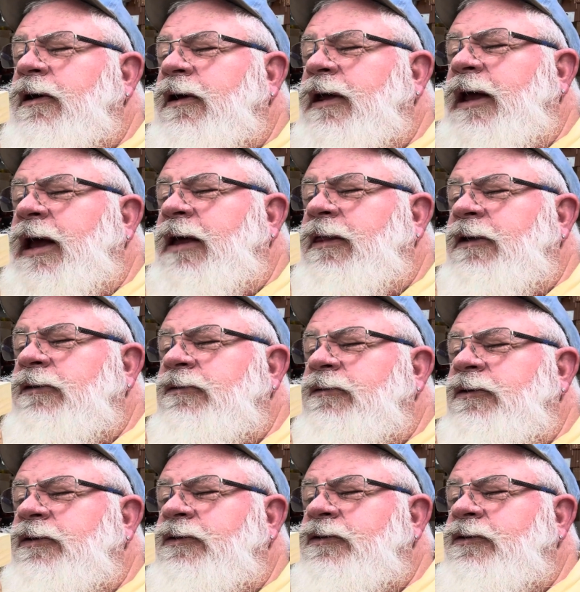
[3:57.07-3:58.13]
Yeah, this
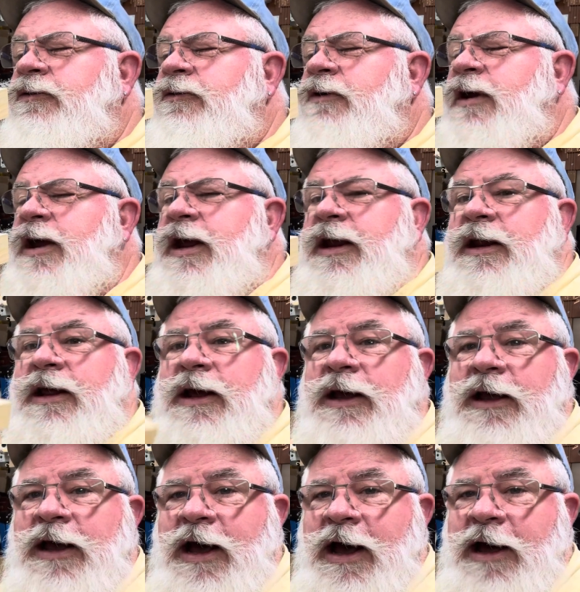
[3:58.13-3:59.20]
one's straight. I
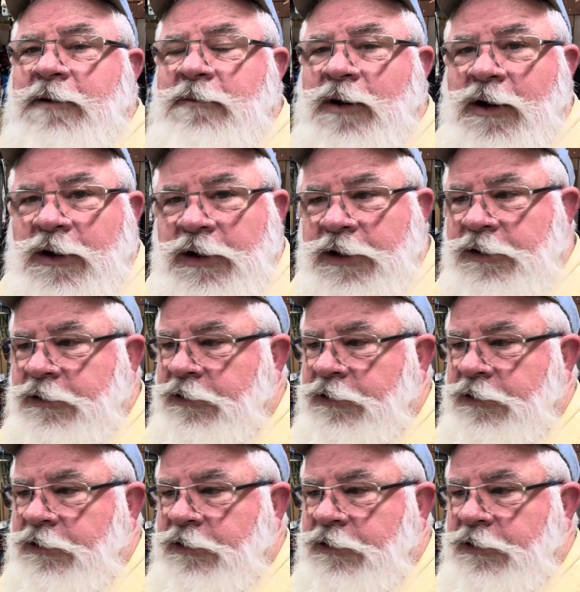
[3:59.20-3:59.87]
can eyeball it